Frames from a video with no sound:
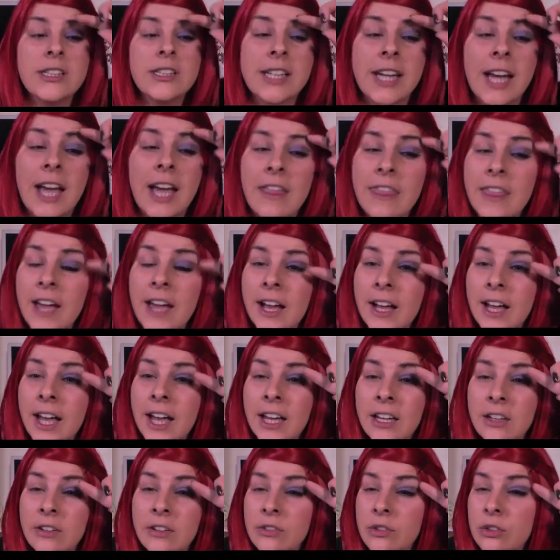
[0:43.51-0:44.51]
to get that
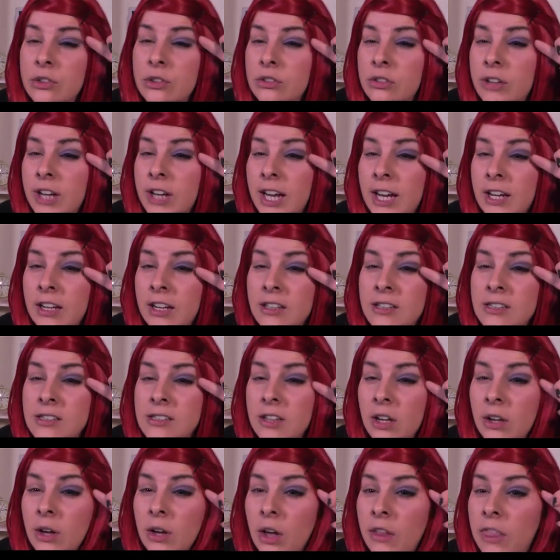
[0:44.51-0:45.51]
kind of
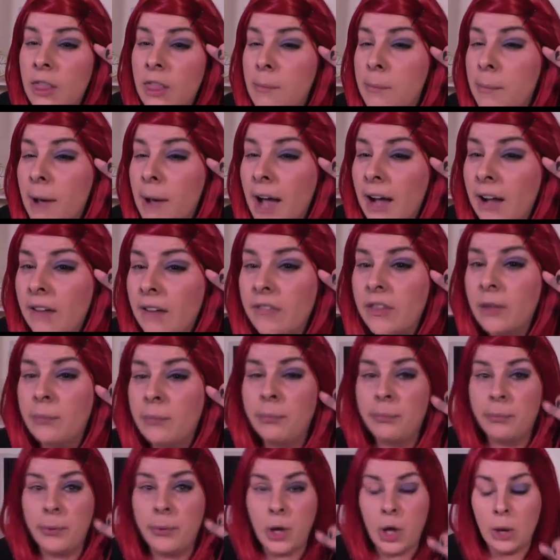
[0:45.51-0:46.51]
greyness on the back of
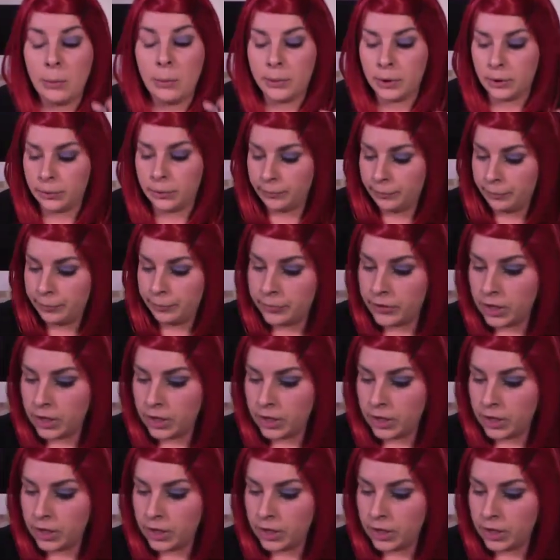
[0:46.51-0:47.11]
the purple.